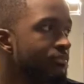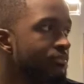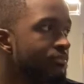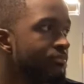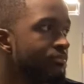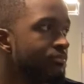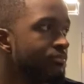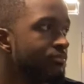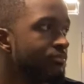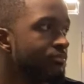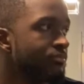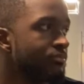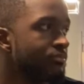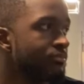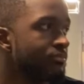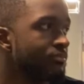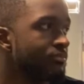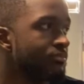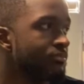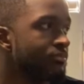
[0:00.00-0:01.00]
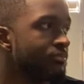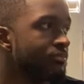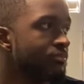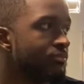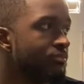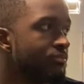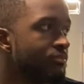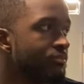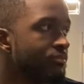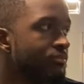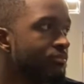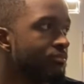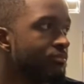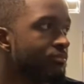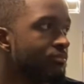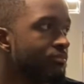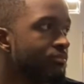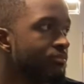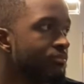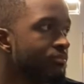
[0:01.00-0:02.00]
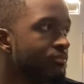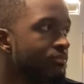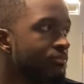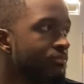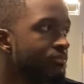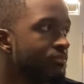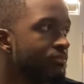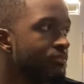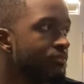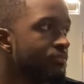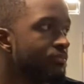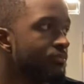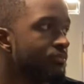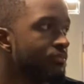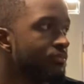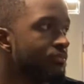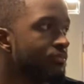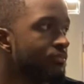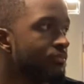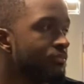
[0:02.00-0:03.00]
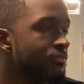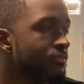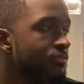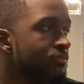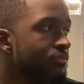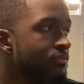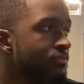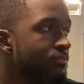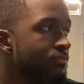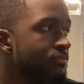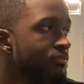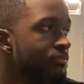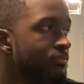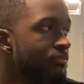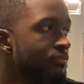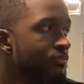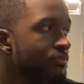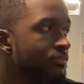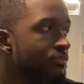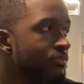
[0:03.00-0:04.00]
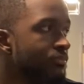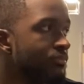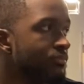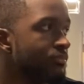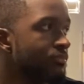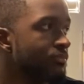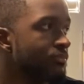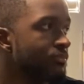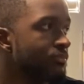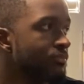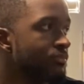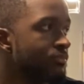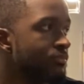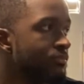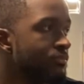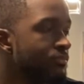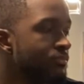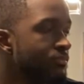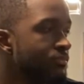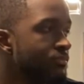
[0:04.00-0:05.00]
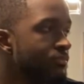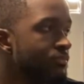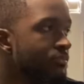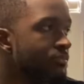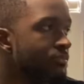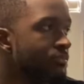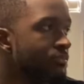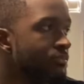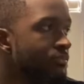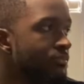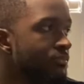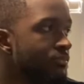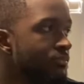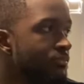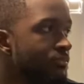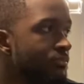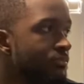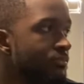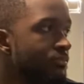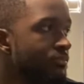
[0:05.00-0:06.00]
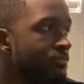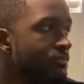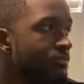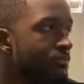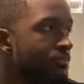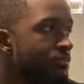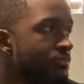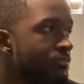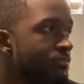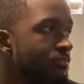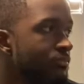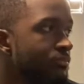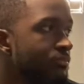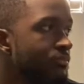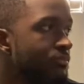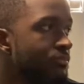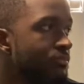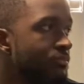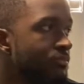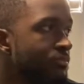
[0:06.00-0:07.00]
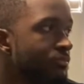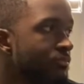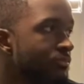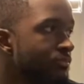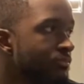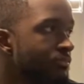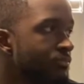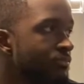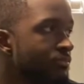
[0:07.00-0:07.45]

This person isn't speaking.